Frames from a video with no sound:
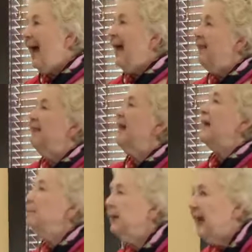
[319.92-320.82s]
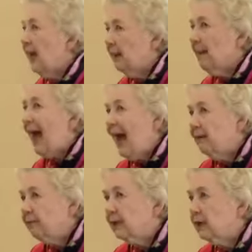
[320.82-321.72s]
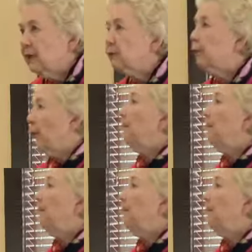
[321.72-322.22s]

and they became advocates for